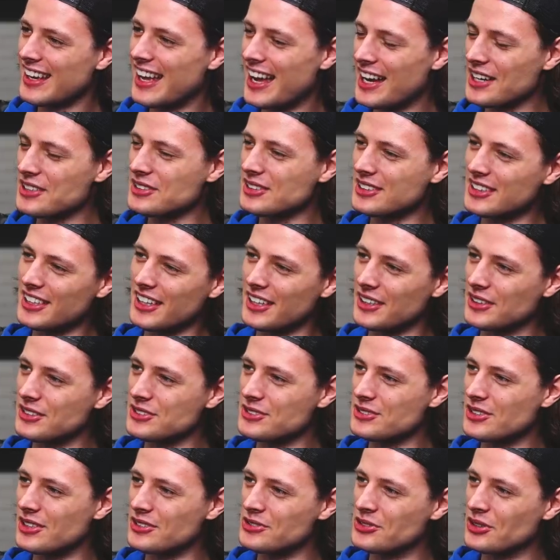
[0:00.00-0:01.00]
actually, no,
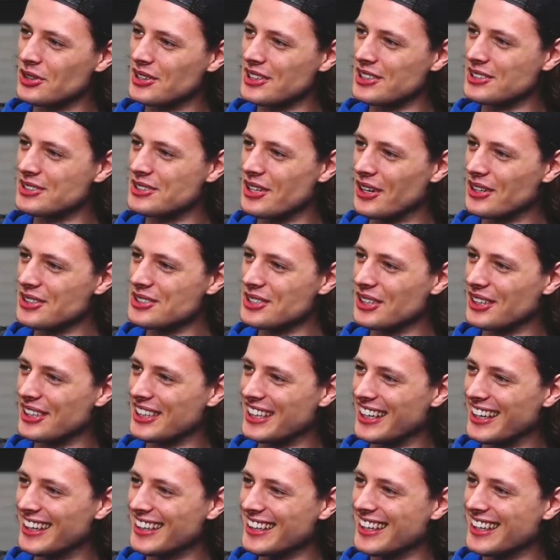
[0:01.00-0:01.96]
join this dojo here.